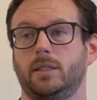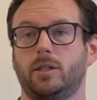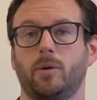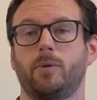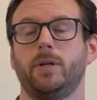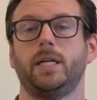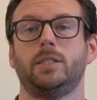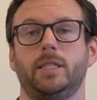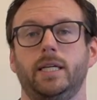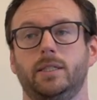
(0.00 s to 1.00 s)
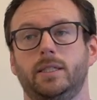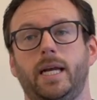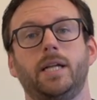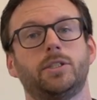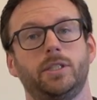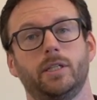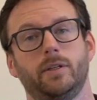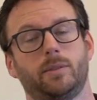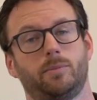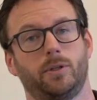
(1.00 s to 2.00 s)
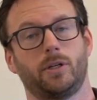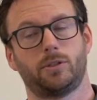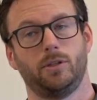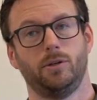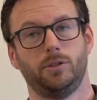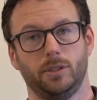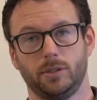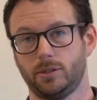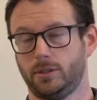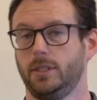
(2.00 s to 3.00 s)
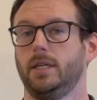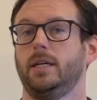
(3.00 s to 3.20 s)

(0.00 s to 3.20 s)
companies in engineering product solutions